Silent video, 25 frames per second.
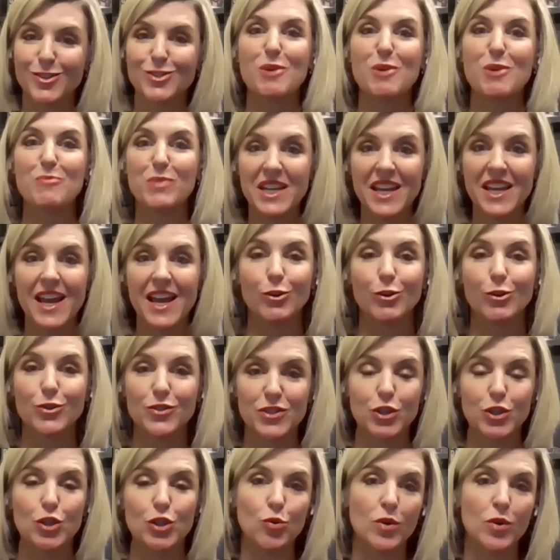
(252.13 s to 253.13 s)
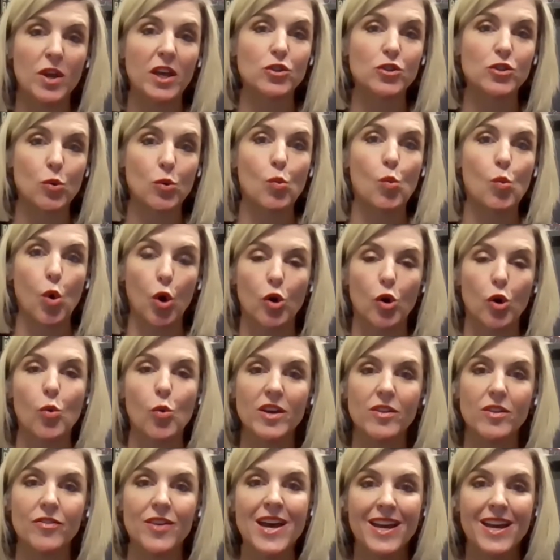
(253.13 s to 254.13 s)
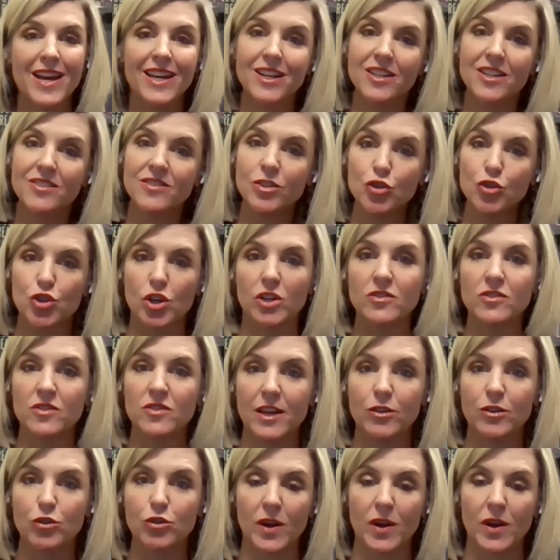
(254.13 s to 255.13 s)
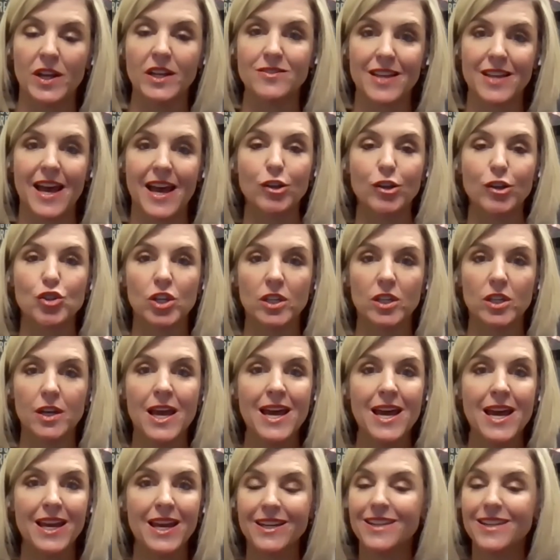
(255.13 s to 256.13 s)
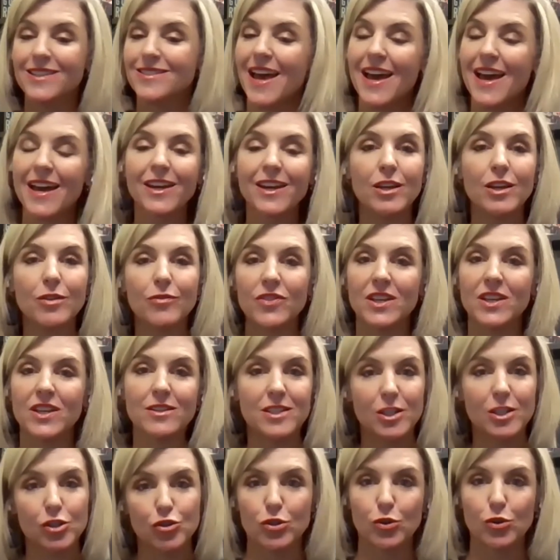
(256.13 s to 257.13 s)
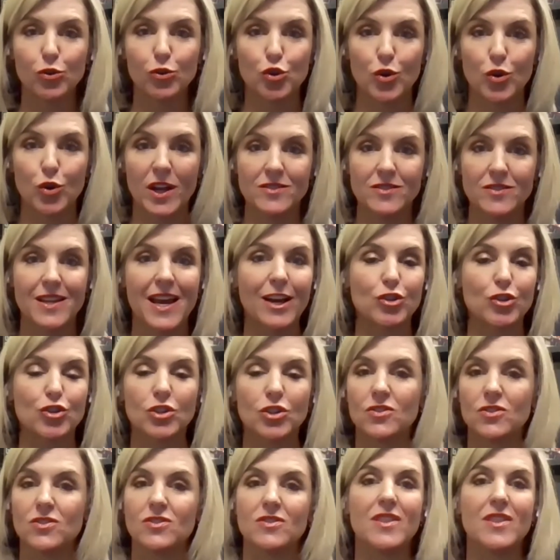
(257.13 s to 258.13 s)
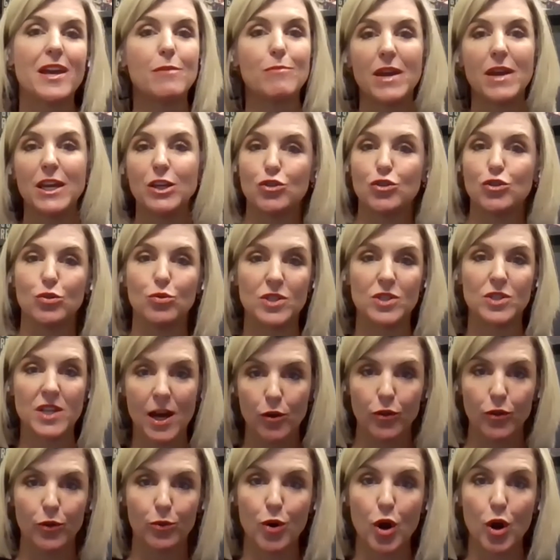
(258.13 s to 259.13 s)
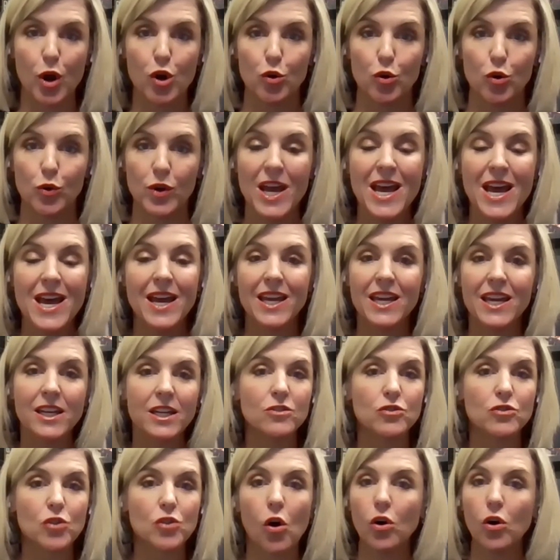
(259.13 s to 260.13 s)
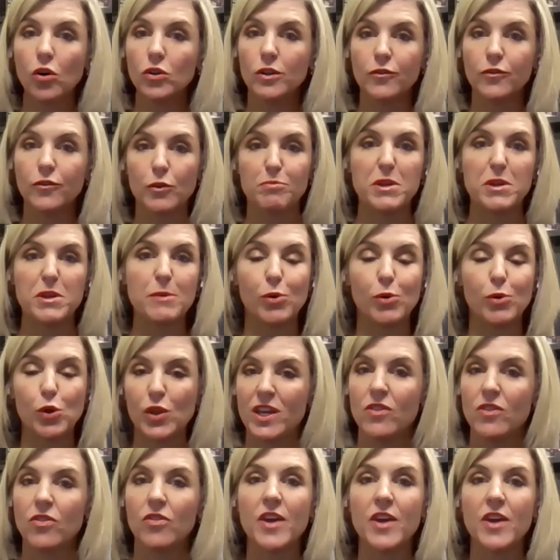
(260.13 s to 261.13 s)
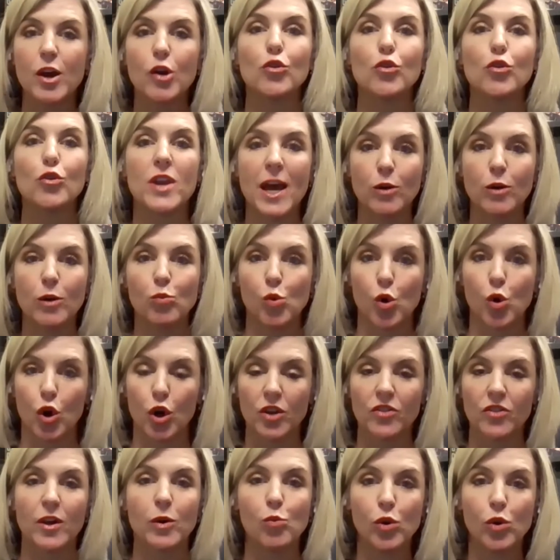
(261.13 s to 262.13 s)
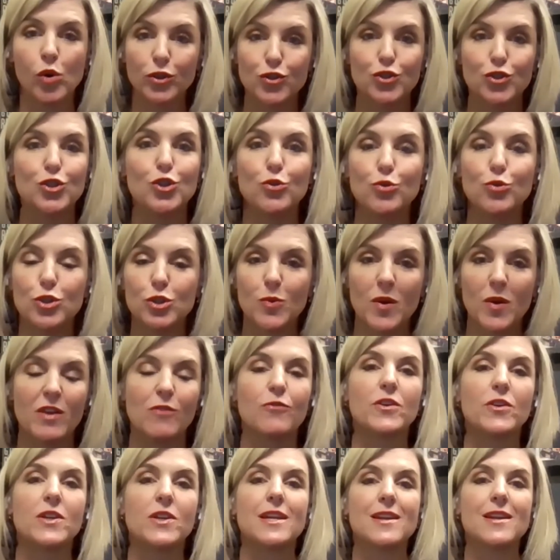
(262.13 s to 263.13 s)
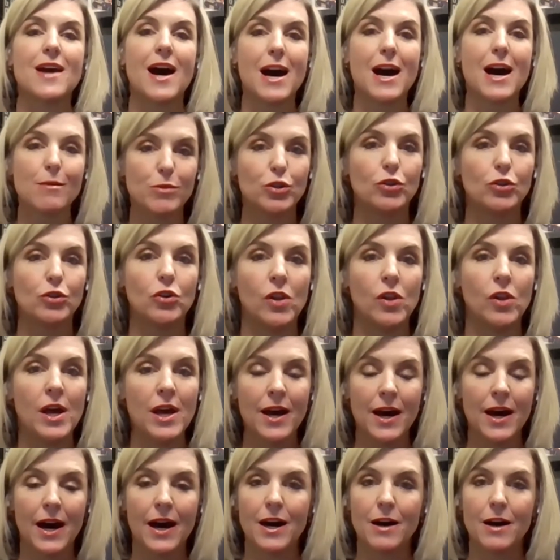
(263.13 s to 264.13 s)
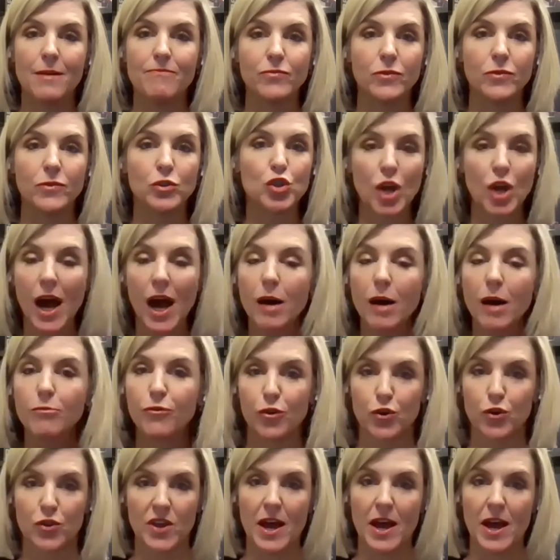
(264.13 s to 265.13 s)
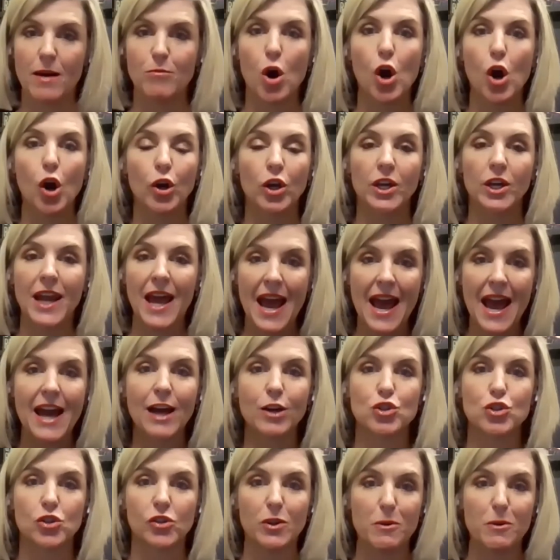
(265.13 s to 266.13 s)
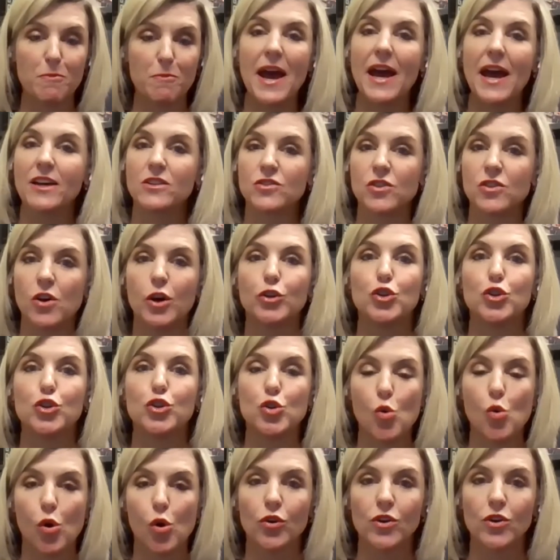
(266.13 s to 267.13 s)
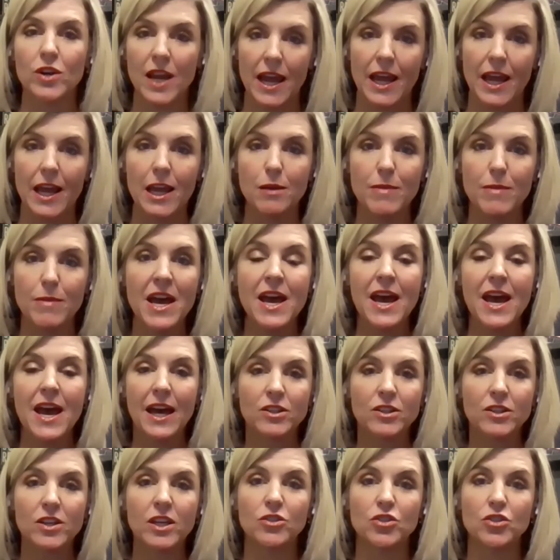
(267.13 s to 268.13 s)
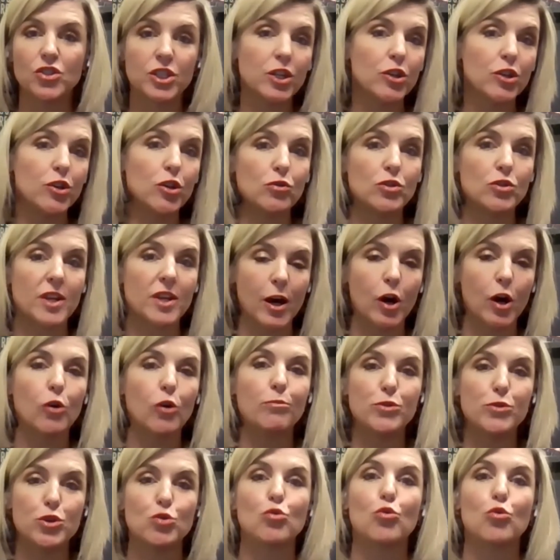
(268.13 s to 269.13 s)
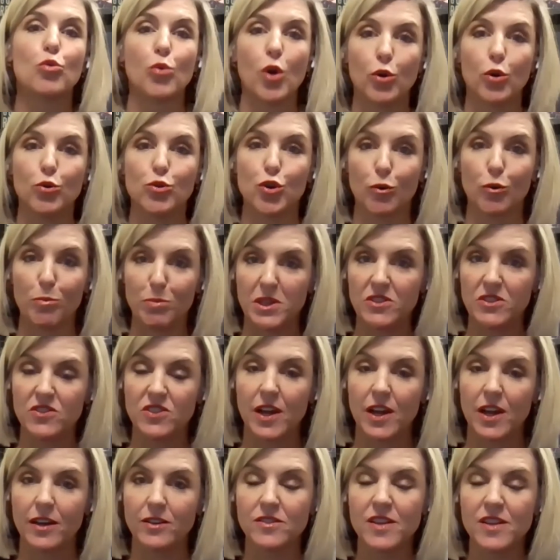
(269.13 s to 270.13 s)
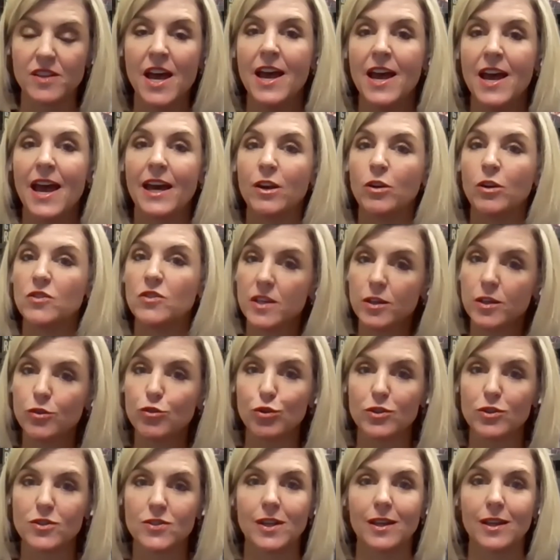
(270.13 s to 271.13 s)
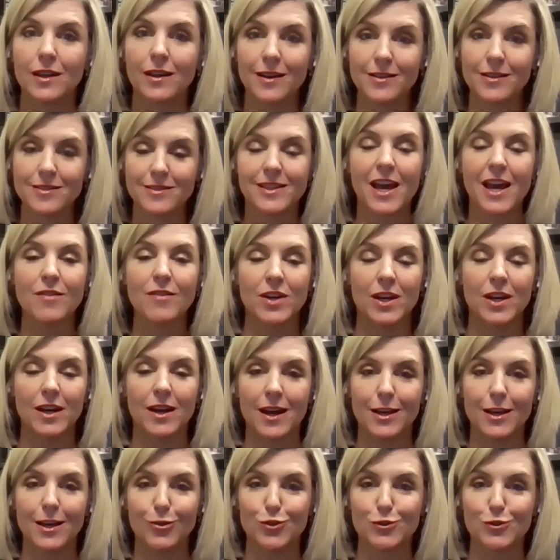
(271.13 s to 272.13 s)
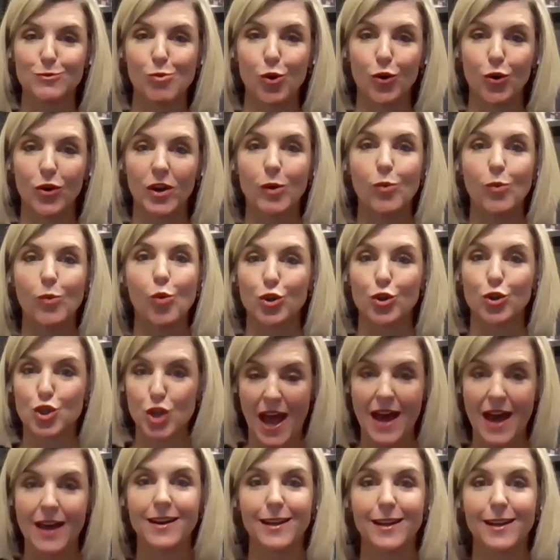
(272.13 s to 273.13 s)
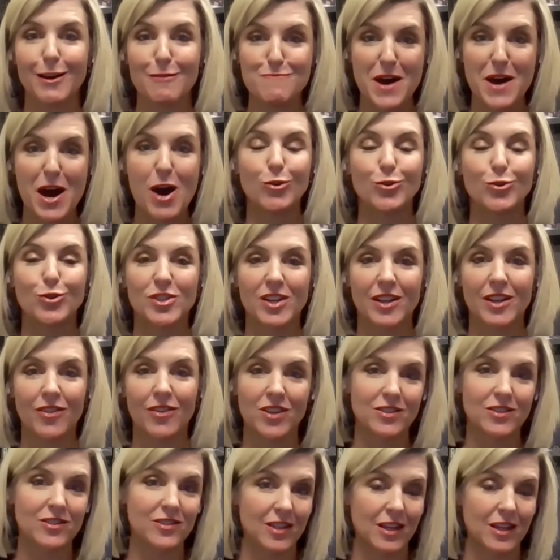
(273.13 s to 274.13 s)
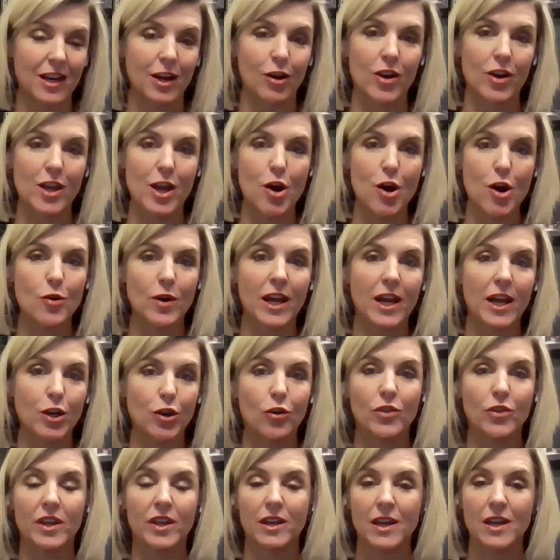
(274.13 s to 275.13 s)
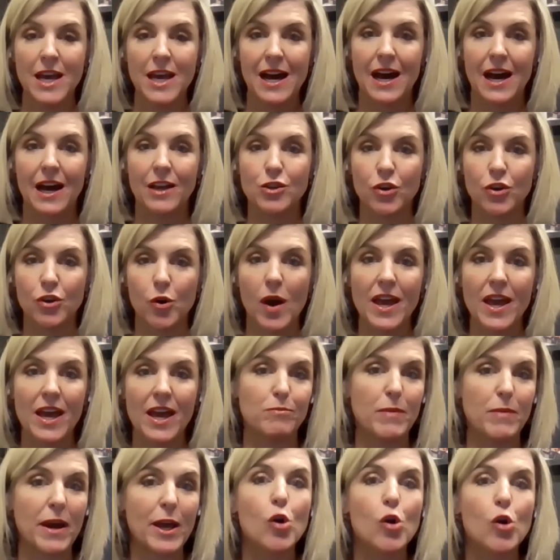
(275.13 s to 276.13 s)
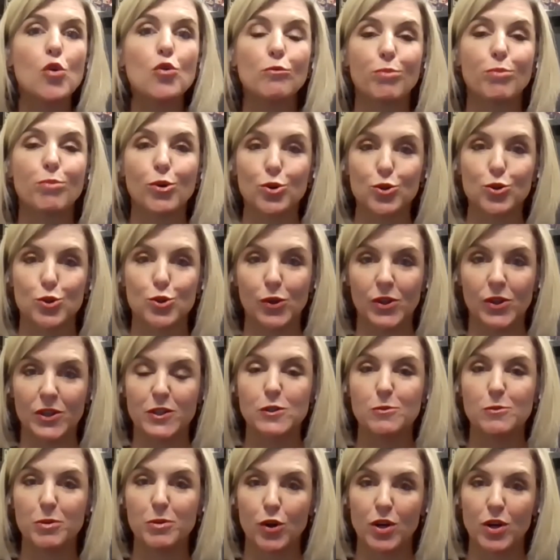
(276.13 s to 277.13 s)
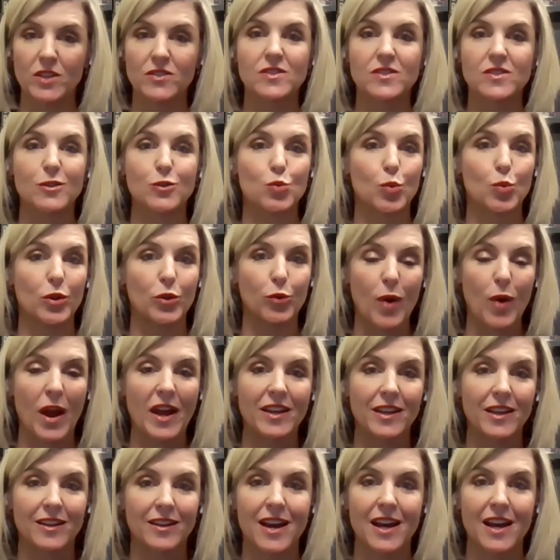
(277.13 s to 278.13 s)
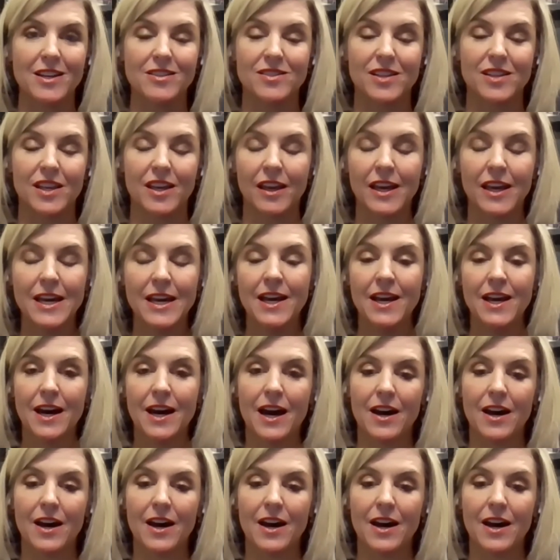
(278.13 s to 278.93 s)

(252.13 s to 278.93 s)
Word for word: and somebody else that you get to work with, it isn't just that transaction. It is any of the additional transactions they may do down the road. It is all of the people in their network that once you do a phenomenal um, job for them are going to actually pass on your name and continue to help you grow your business. And it's interesting because Kevin and I this morning were chatting about this scenario. And I know that, you know, I had my own personal experiences with recognizing